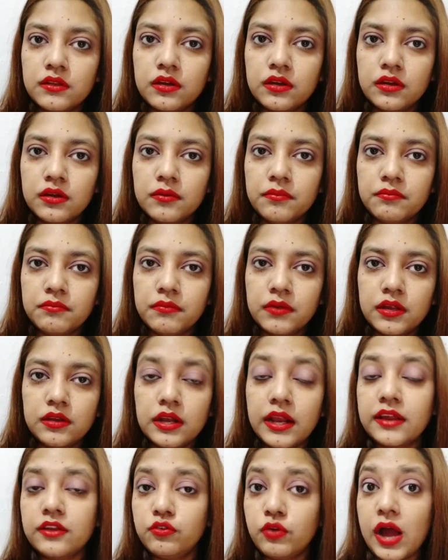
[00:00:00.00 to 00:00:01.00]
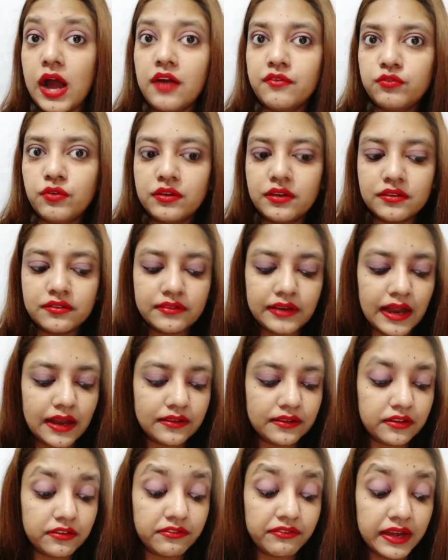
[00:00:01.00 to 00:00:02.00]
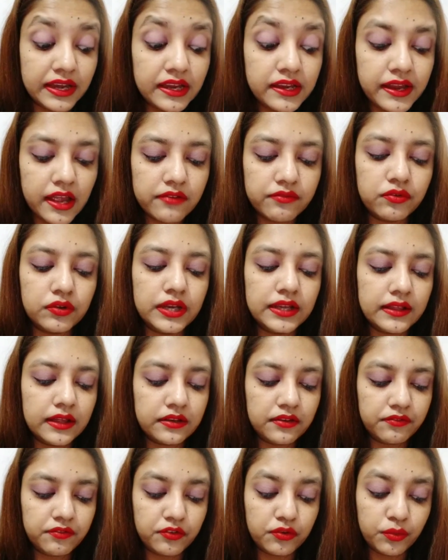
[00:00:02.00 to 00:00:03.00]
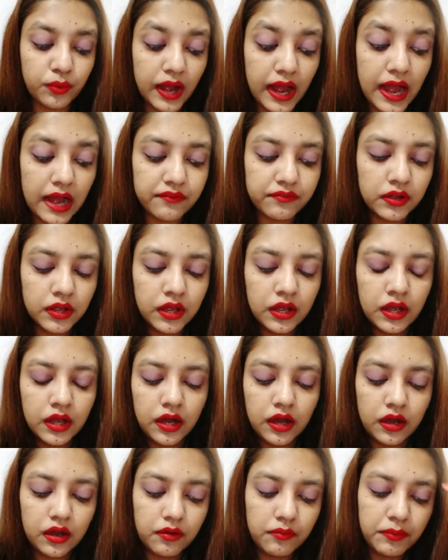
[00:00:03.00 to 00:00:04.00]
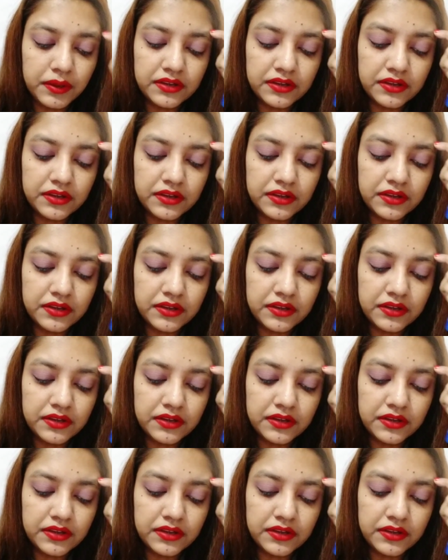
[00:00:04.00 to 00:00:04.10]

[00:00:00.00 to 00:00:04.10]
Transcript: uh, like you have to understand this very carefully that if you have uh,